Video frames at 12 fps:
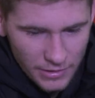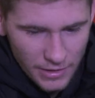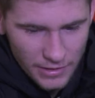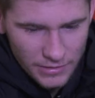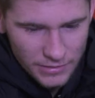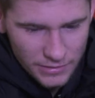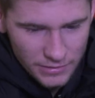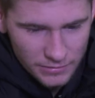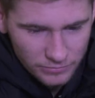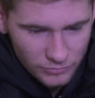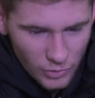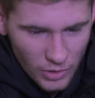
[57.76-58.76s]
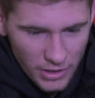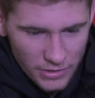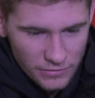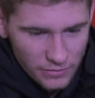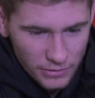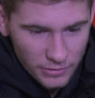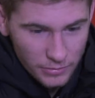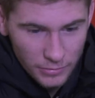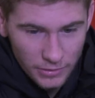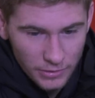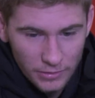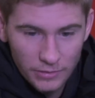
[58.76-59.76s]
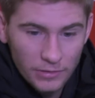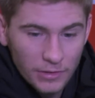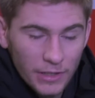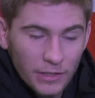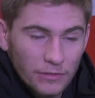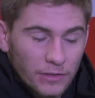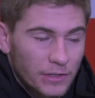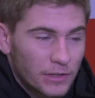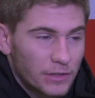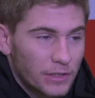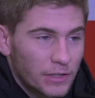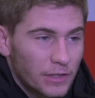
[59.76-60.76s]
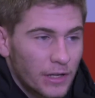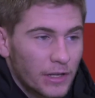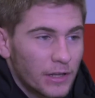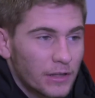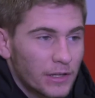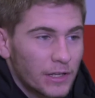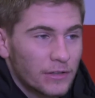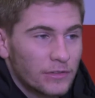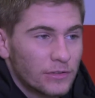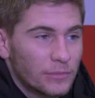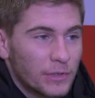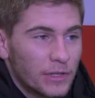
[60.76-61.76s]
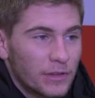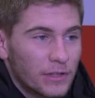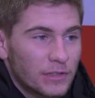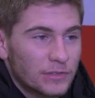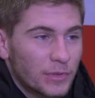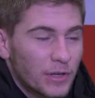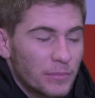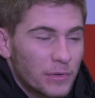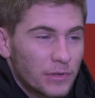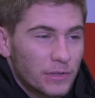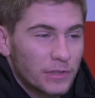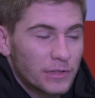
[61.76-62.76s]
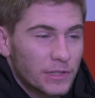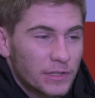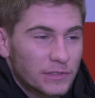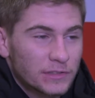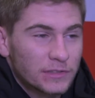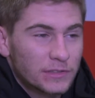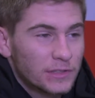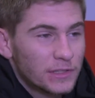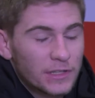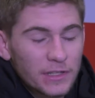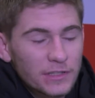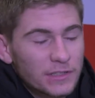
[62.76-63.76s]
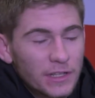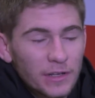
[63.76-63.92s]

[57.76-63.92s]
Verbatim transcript: like to watch film or like really look at, look at too many things my opponent does. So then